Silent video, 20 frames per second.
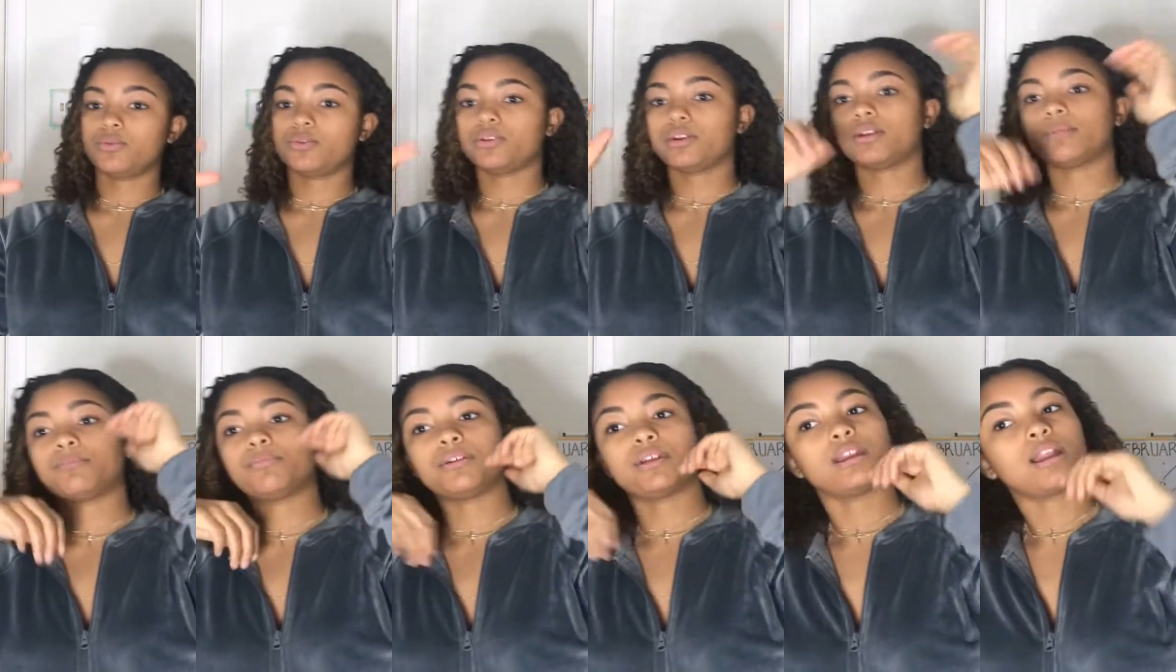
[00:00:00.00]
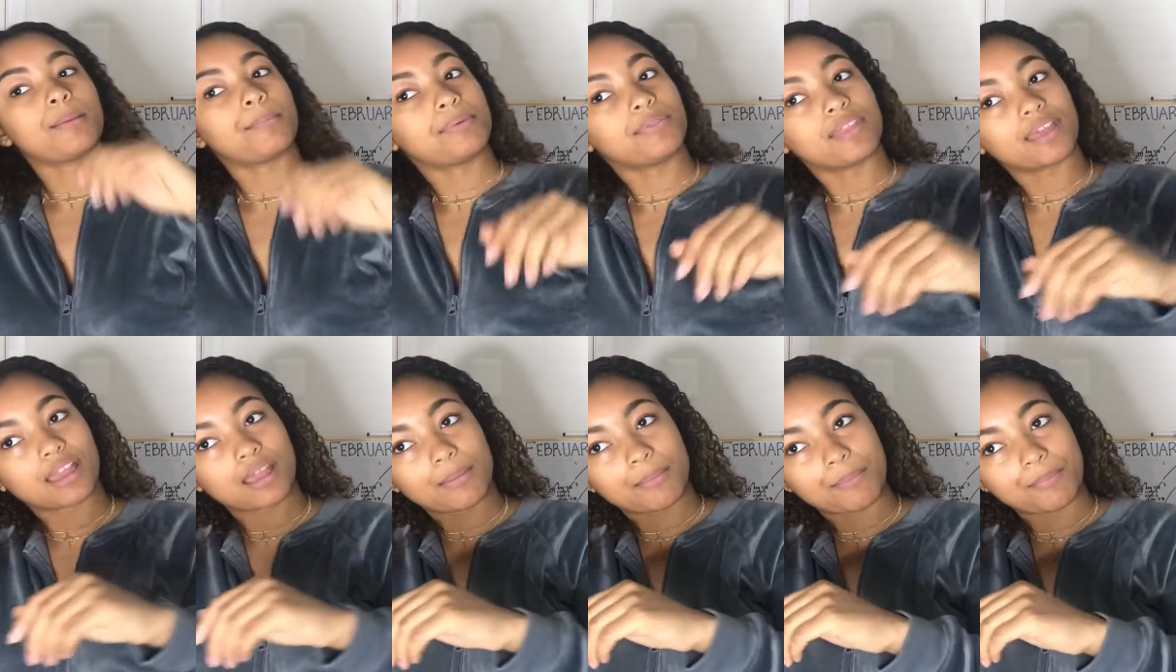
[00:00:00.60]
You can put it up in
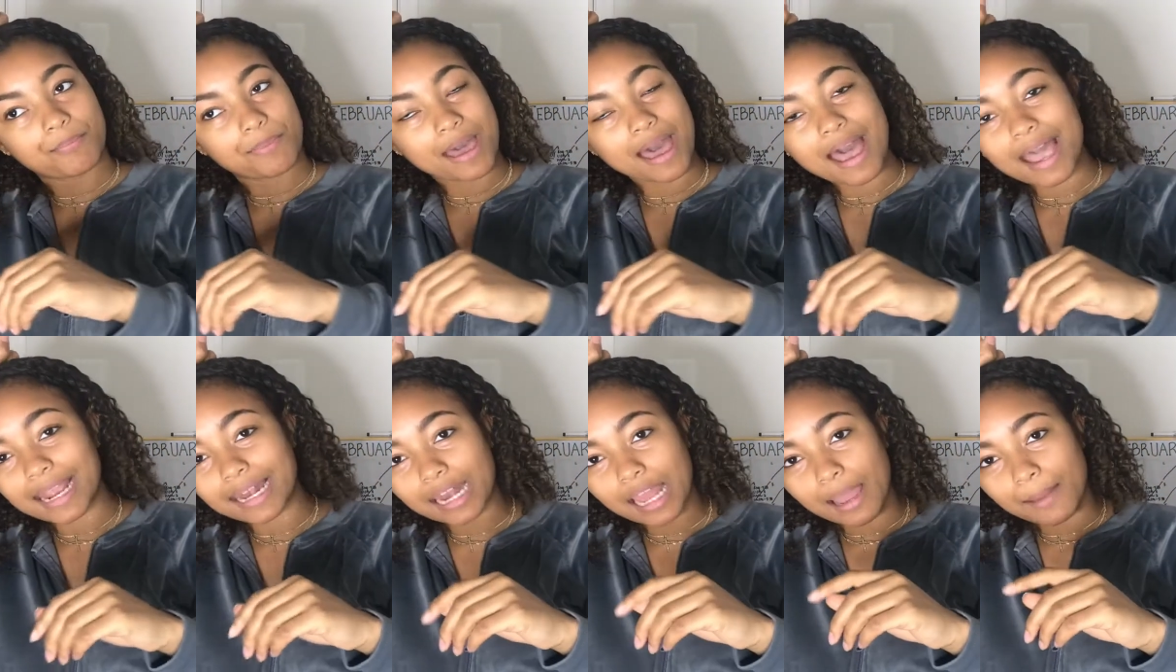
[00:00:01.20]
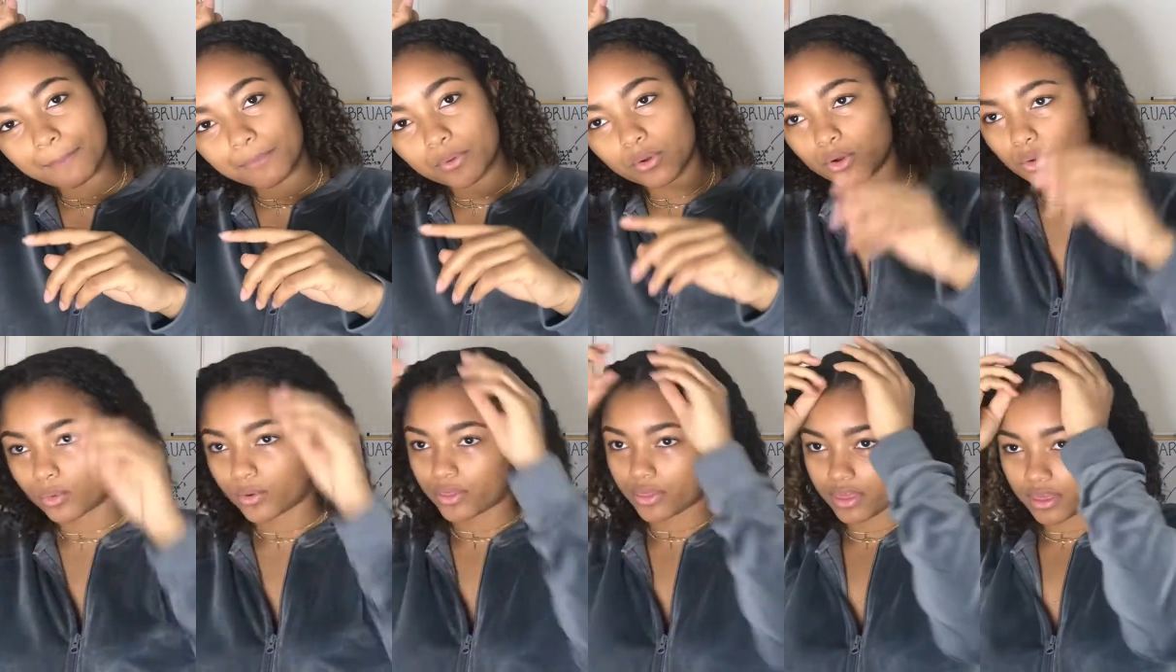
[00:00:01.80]
like a
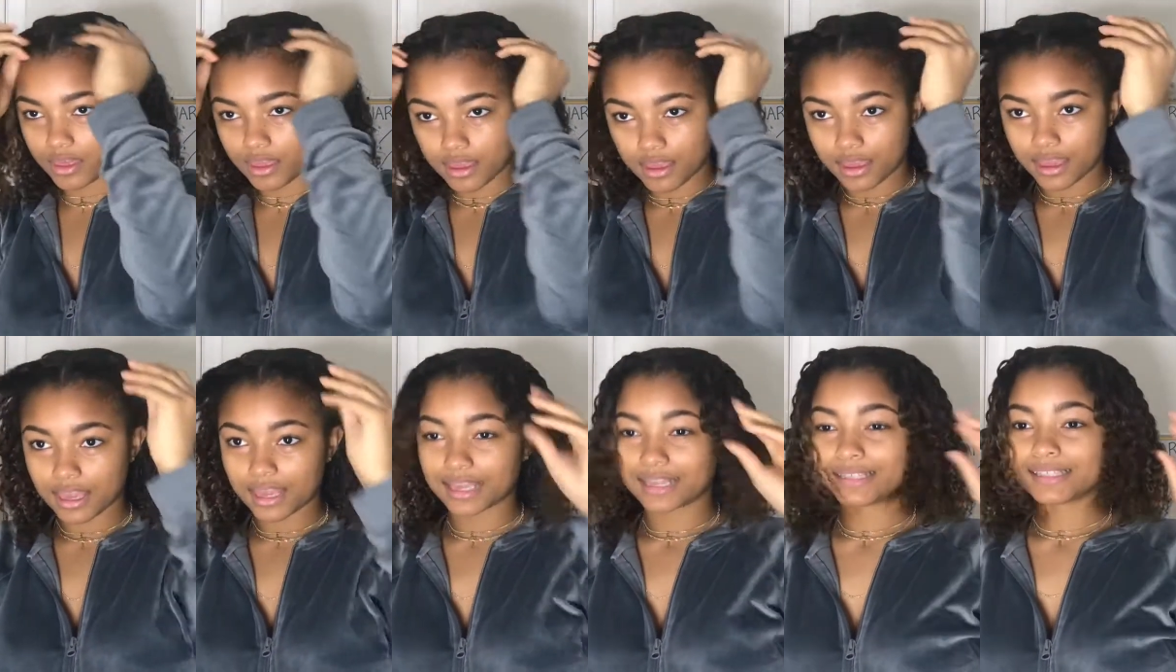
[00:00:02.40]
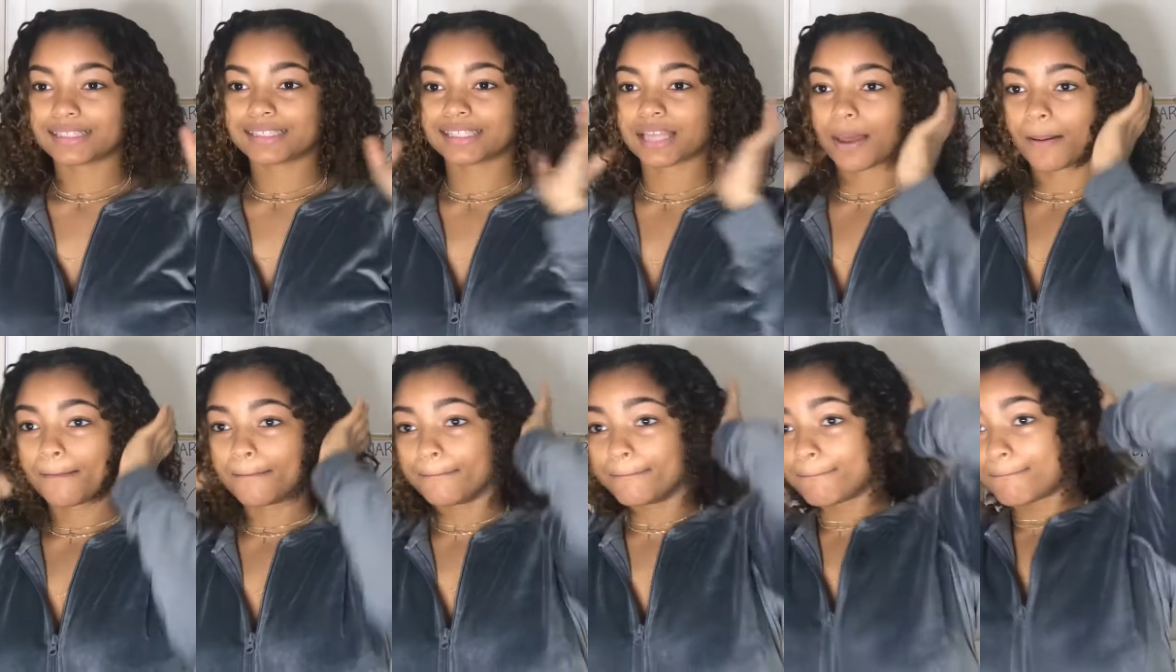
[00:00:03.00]
pineapple with
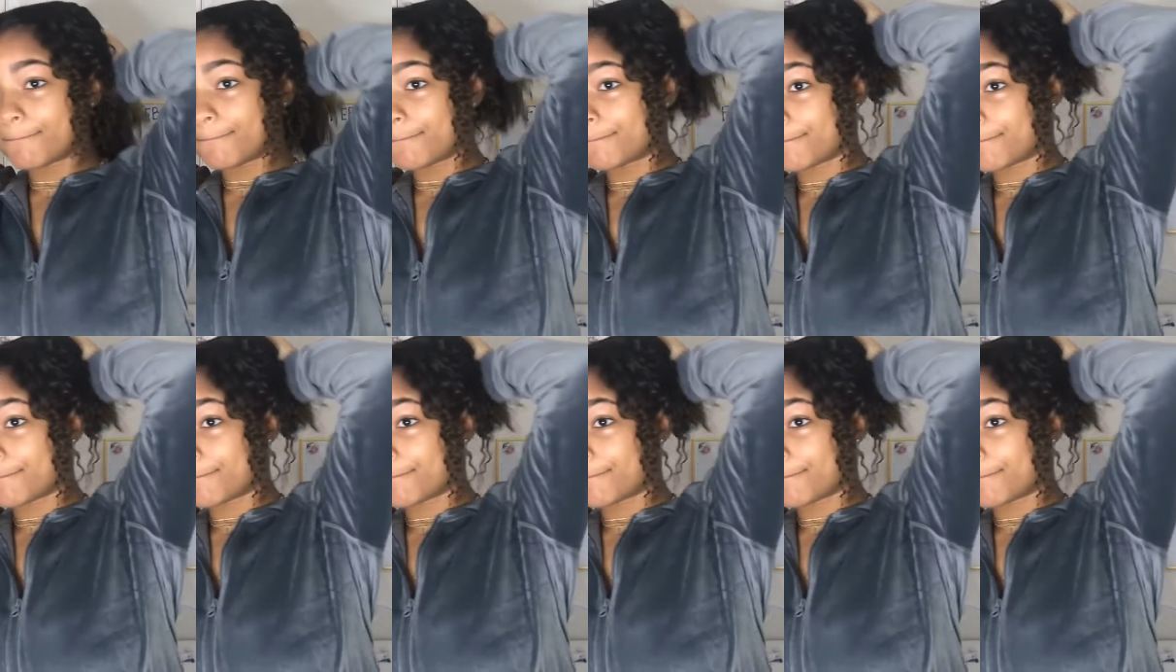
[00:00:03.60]
some